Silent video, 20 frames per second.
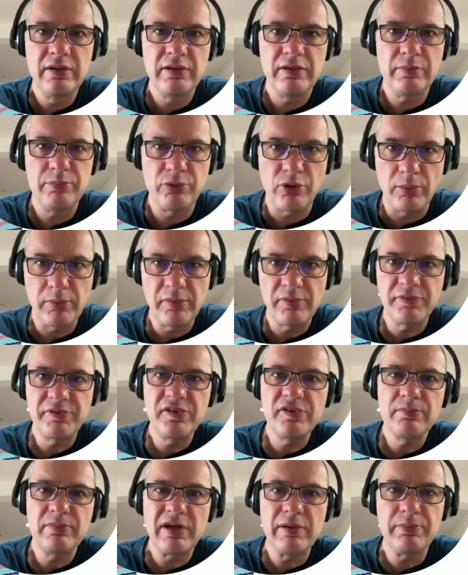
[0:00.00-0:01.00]
The problem
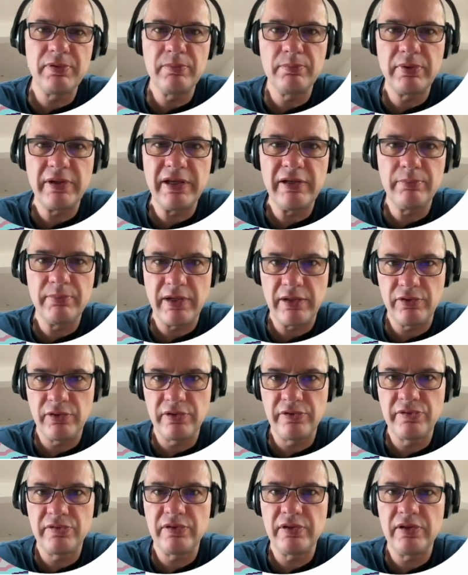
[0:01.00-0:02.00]
of these map and plan
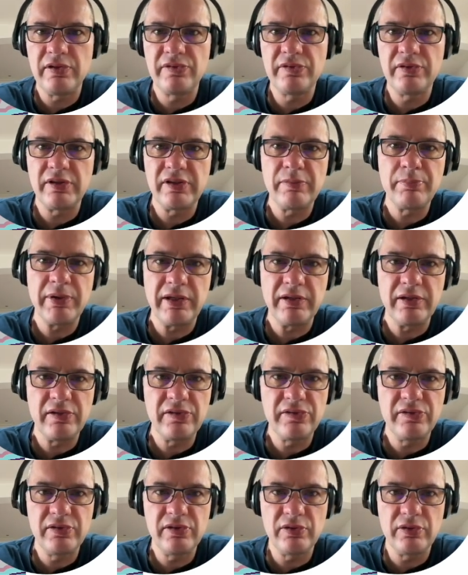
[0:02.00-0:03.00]
methods is their
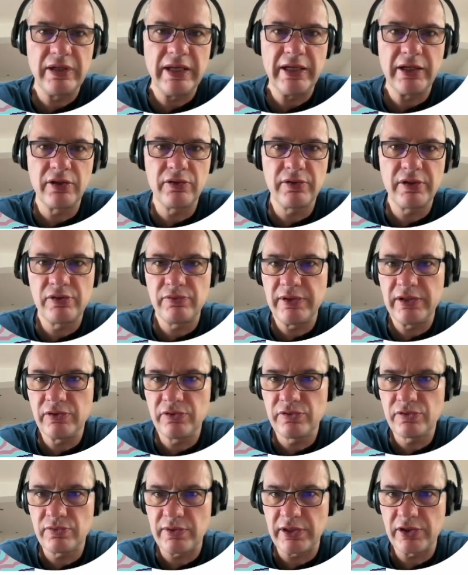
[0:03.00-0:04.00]
dependency on accurate
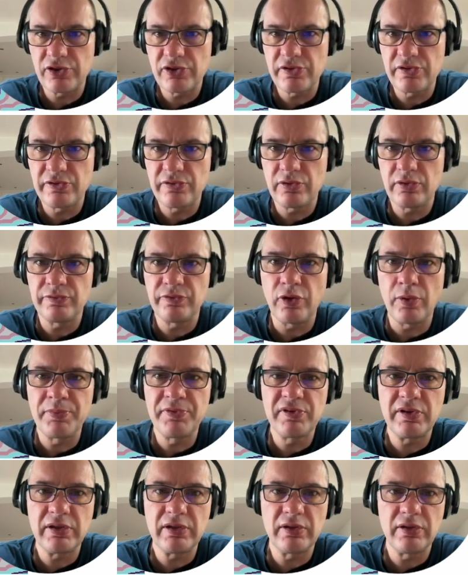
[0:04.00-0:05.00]
reconstructions of
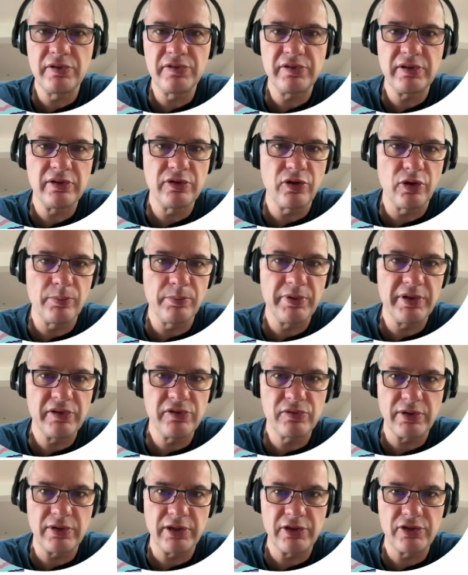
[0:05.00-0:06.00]
obstacles in
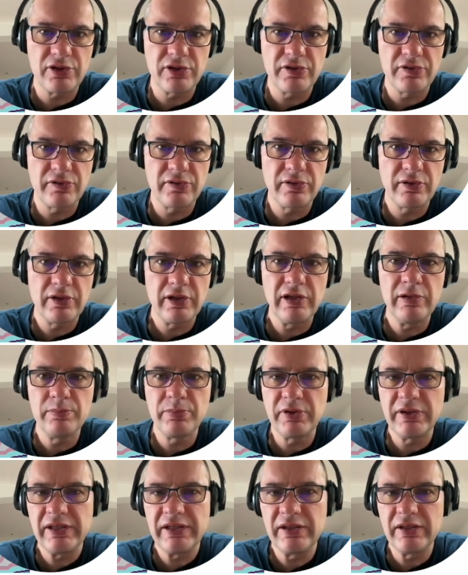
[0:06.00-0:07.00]
complex structures, in
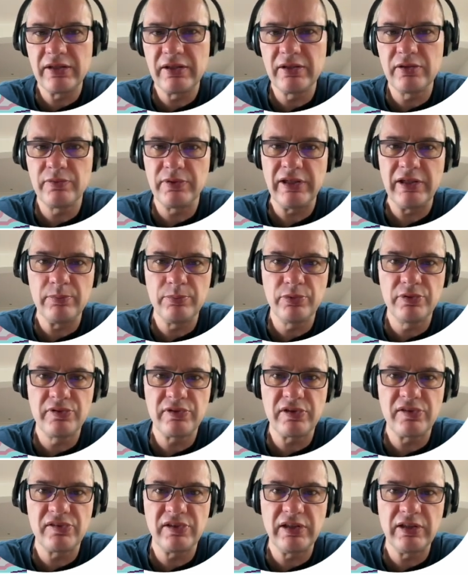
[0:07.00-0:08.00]
particular when
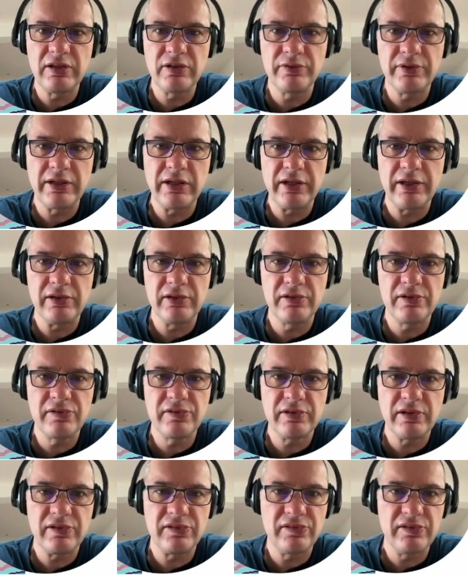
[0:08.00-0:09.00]
inputs are single array
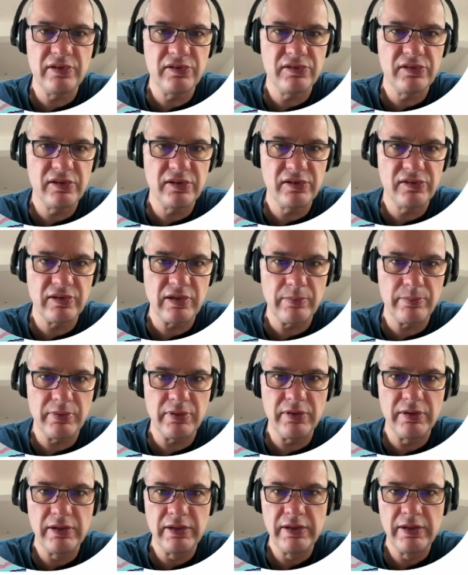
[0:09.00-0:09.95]
lidars, as seen in the example.